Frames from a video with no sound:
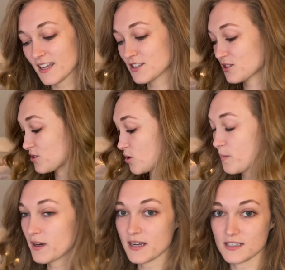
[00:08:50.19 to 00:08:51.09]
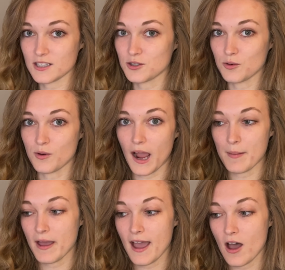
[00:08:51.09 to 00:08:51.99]
It's super easy to grab
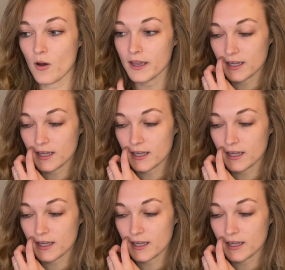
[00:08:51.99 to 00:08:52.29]
it out.